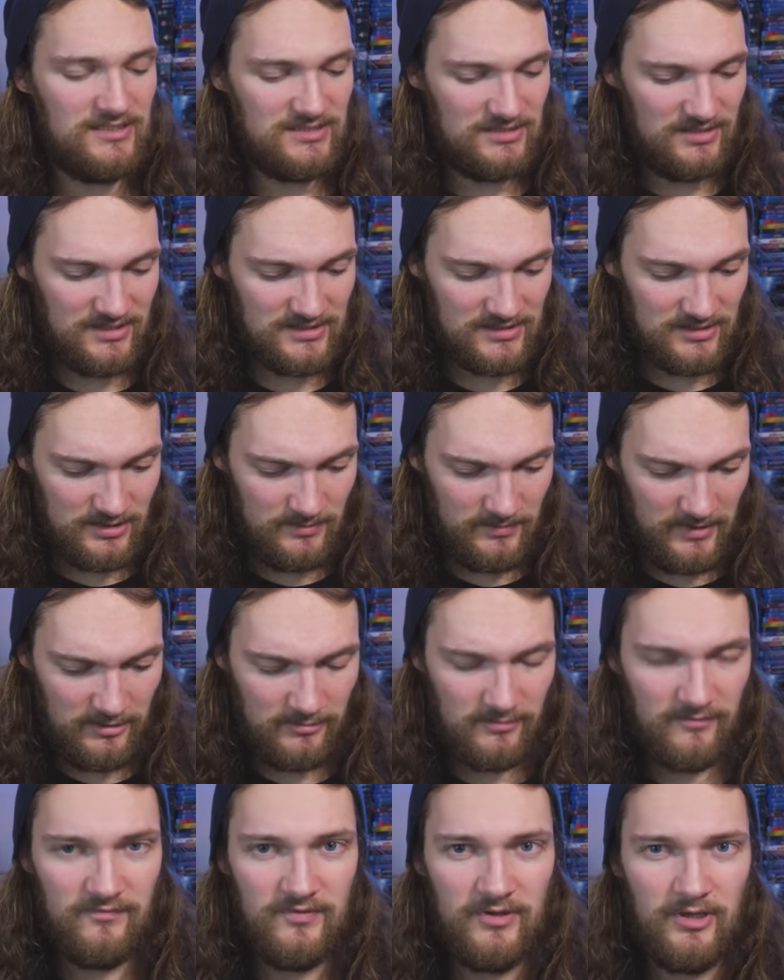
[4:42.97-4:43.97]
So it's going to be
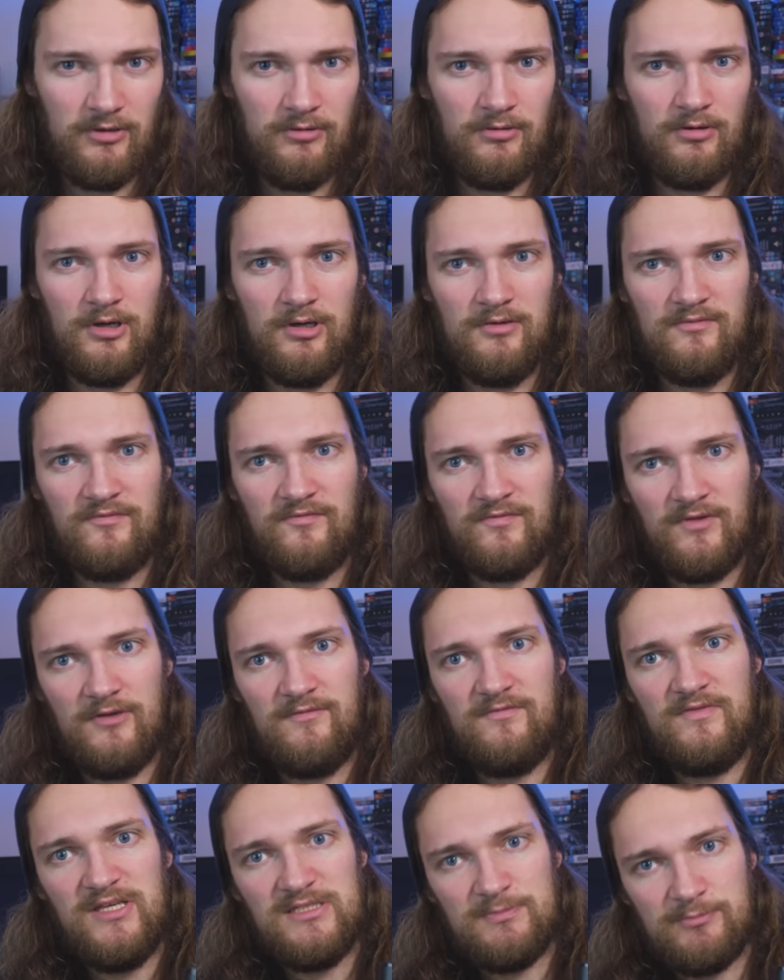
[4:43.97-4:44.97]
a review of,
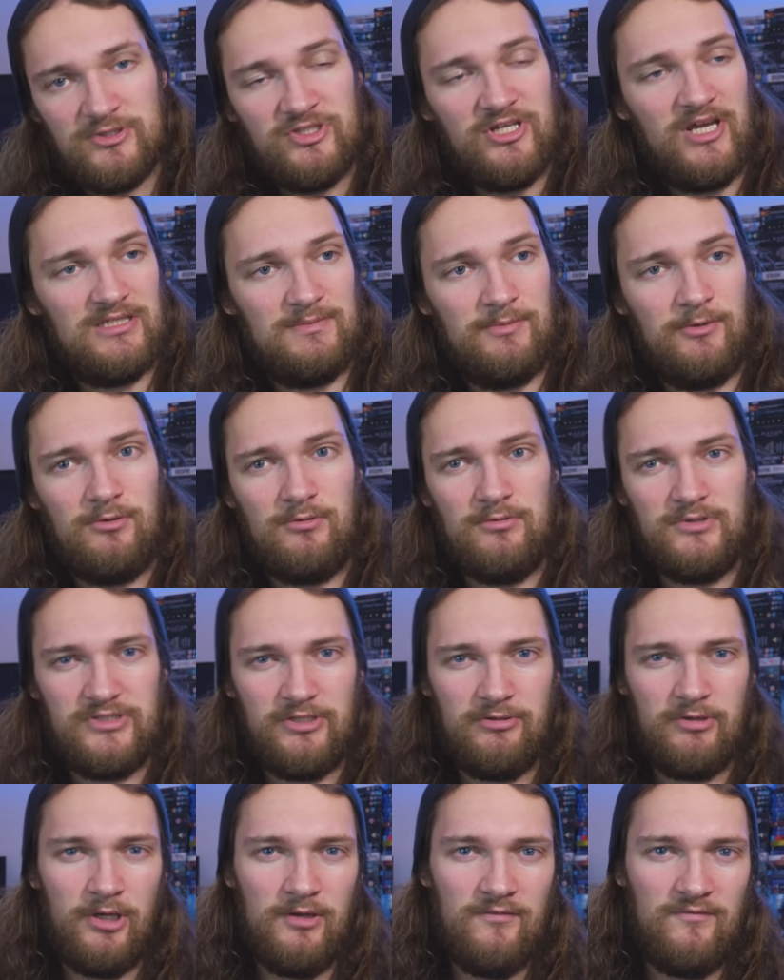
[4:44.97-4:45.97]
of this projector, but
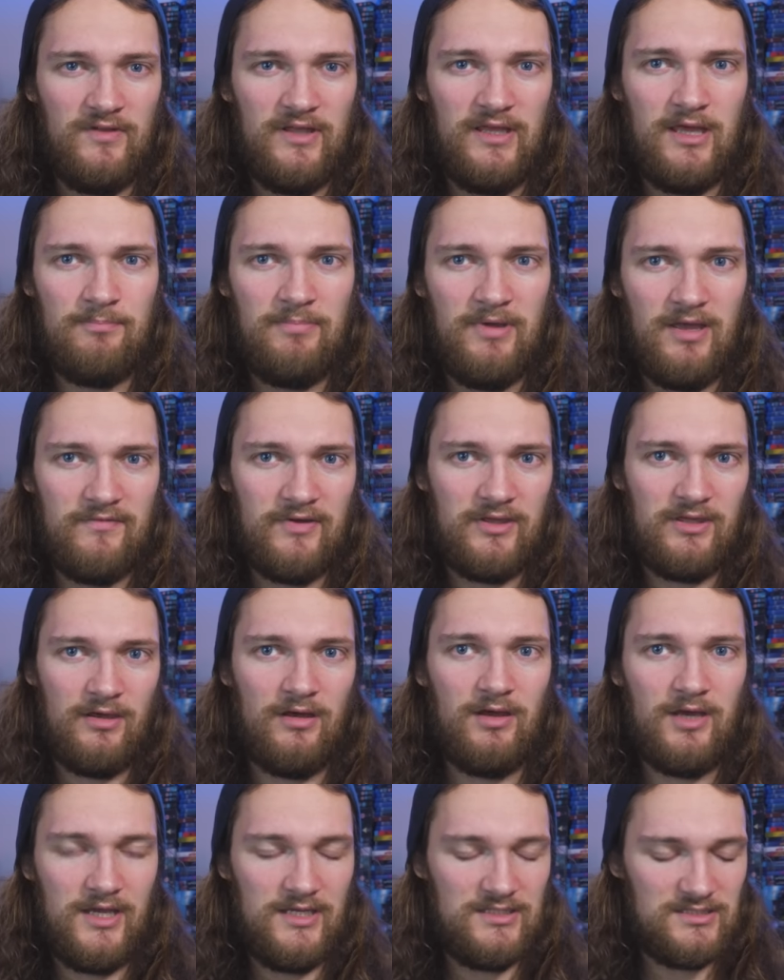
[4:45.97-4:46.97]
also hopefully a bit of a
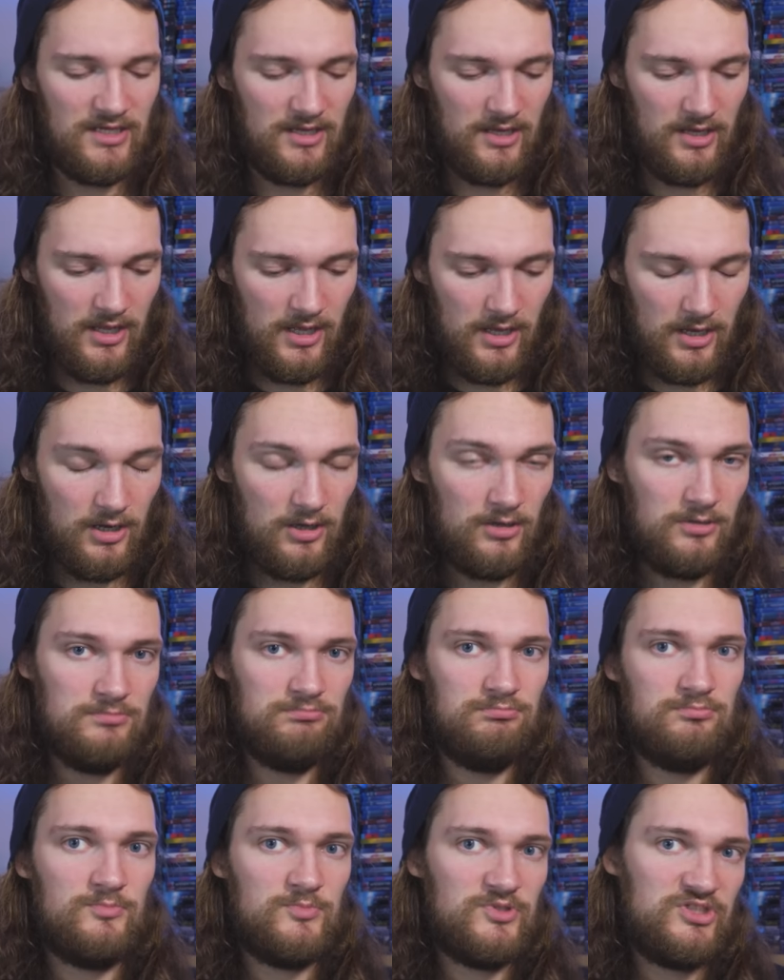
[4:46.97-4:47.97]
guide
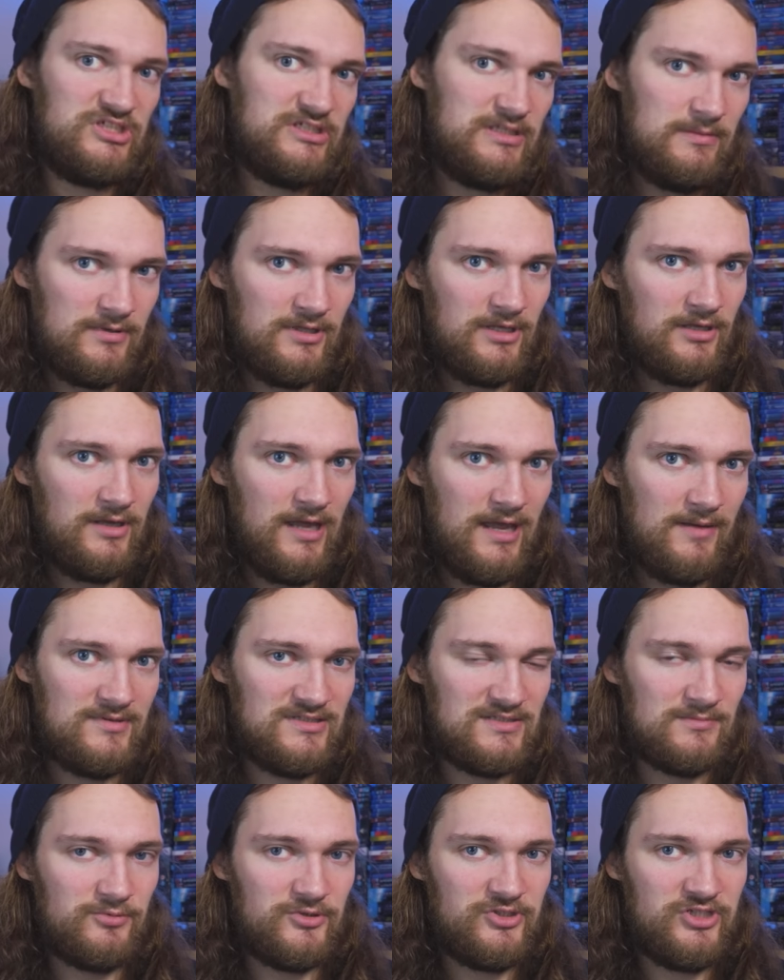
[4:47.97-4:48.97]
on similar
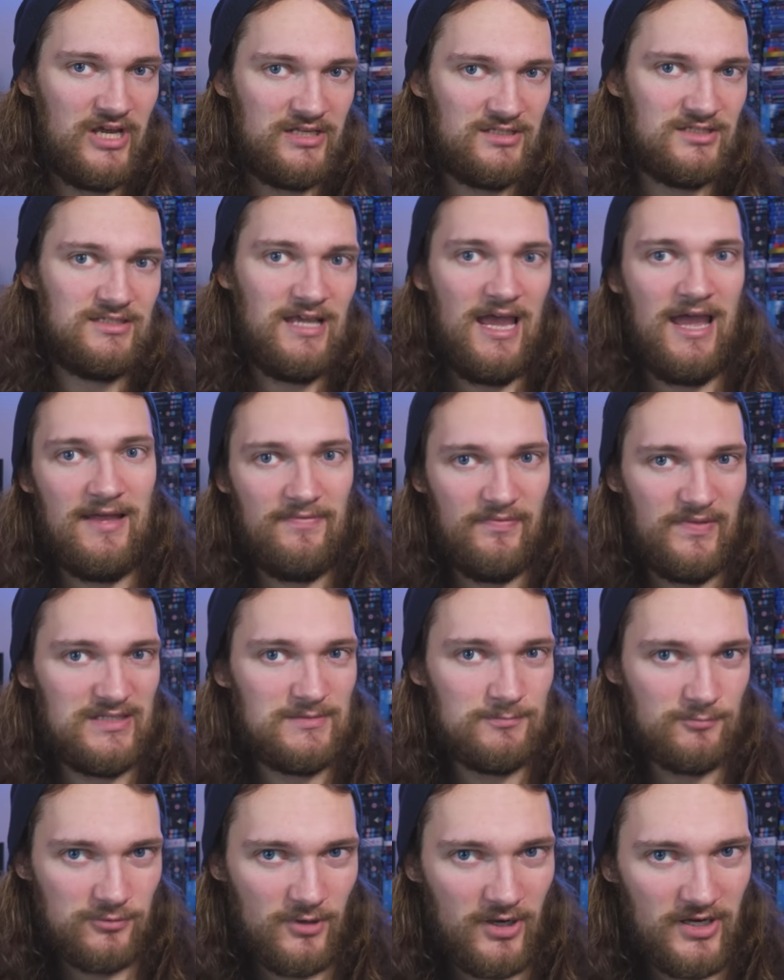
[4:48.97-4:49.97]
Amazon projectors at
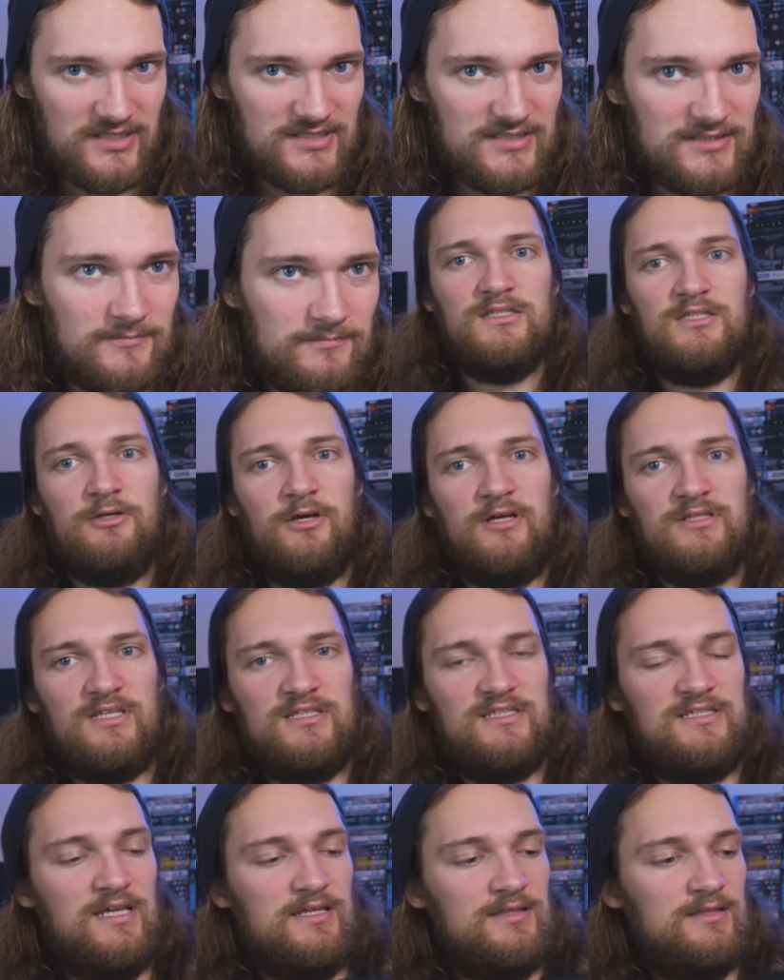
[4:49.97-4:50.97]
this price. So as I
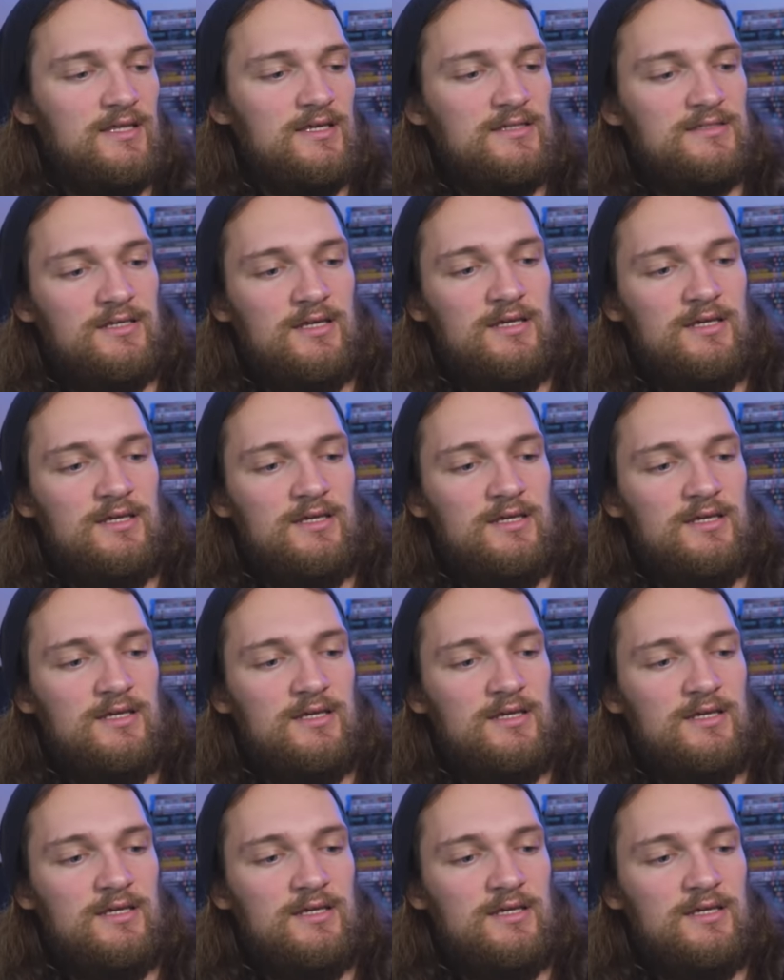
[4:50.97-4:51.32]
said, this